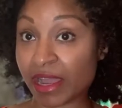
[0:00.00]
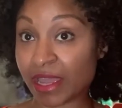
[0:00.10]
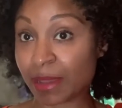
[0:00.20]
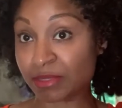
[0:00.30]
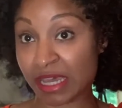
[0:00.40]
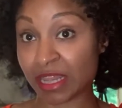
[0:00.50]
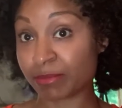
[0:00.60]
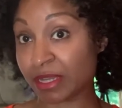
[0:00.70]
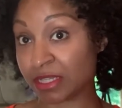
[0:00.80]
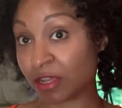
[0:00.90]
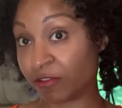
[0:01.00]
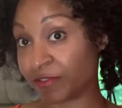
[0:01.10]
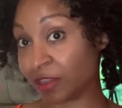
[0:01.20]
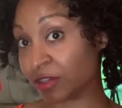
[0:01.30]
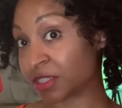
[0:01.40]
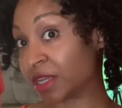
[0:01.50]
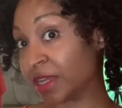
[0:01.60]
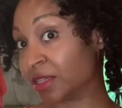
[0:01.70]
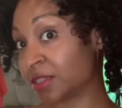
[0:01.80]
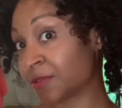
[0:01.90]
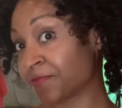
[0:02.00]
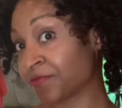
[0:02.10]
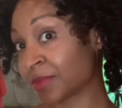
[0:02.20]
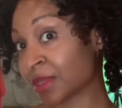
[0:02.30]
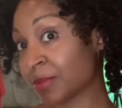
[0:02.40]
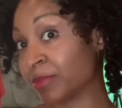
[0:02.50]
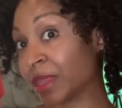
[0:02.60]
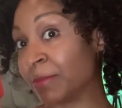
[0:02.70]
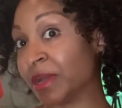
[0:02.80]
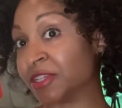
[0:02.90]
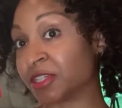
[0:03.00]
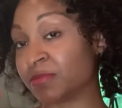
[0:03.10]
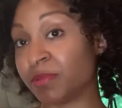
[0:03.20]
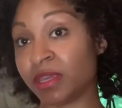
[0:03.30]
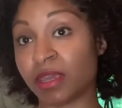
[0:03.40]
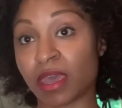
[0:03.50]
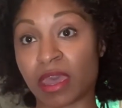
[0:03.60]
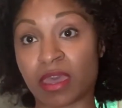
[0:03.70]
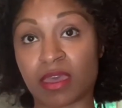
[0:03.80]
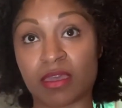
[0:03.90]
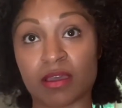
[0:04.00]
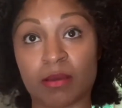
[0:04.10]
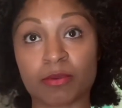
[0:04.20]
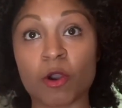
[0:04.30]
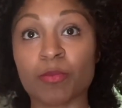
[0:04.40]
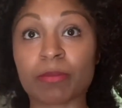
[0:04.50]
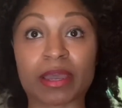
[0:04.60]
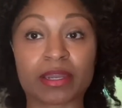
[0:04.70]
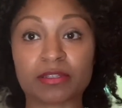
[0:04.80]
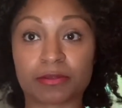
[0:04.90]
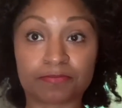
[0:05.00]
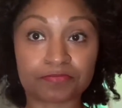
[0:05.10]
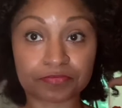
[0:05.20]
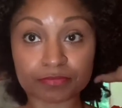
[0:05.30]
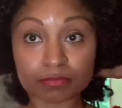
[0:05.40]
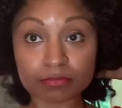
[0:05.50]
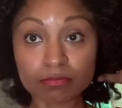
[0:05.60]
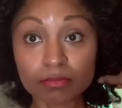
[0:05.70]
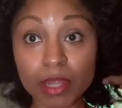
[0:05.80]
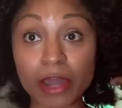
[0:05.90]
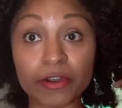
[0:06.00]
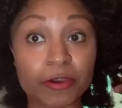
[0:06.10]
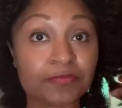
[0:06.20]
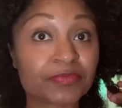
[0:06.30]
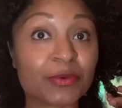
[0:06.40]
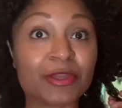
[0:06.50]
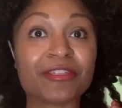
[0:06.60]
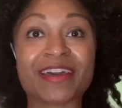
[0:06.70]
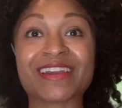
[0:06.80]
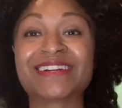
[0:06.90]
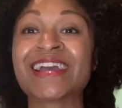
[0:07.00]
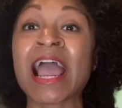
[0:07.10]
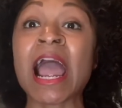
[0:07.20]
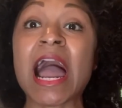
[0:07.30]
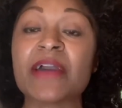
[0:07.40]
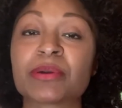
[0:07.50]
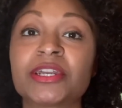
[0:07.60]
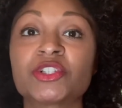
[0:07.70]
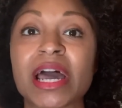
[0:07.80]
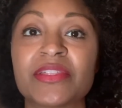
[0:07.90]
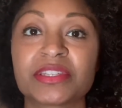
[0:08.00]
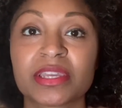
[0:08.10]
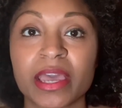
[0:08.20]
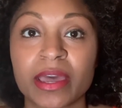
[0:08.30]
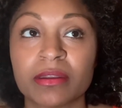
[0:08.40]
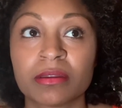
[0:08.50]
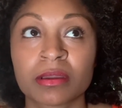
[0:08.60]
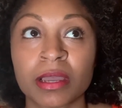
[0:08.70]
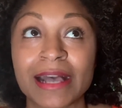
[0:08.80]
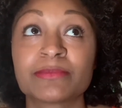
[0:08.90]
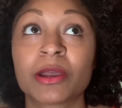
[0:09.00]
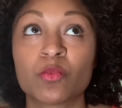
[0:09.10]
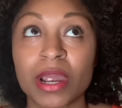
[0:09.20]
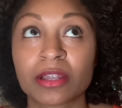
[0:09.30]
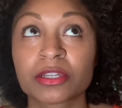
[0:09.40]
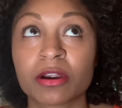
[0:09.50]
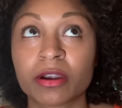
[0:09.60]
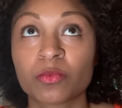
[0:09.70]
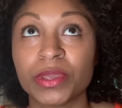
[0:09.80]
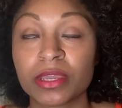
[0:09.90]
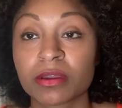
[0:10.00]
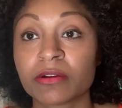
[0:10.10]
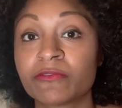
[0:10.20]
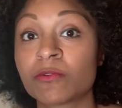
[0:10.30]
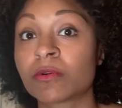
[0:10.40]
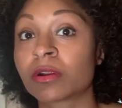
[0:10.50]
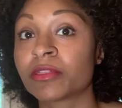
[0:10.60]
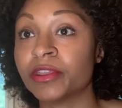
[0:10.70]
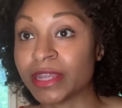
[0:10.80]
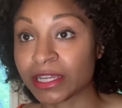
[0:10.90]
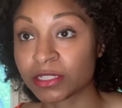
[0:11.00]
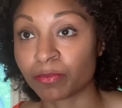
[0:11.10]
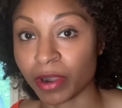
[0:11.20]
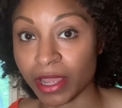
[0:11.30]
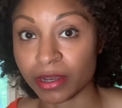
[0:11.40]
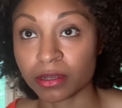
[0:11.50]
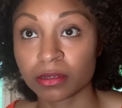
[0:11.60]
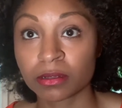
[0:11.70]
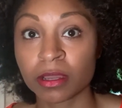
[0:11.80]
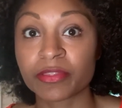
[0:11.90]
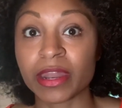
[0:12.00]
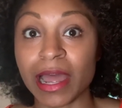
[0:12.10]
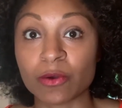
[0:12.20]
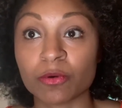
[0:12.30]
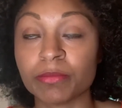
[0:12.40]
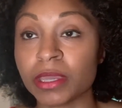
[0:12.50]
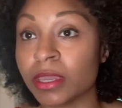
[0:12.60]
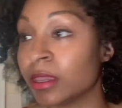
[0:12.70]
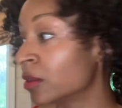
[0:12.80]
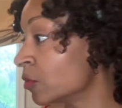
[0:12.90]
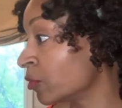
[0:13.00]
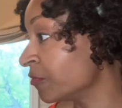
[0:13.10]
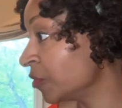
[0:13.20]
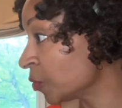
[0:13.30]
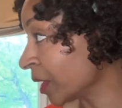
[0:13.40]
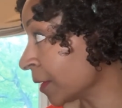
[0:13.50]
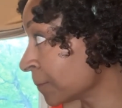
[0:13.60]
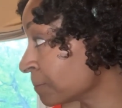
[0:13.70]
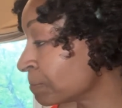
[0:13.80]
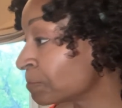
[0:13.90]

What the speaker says: am telling myself it looks nice, but that might just be a coping mechanism. I don't know. What do you think? I'm gonna try this again as my wild card week for the next brand that I will be reviewing,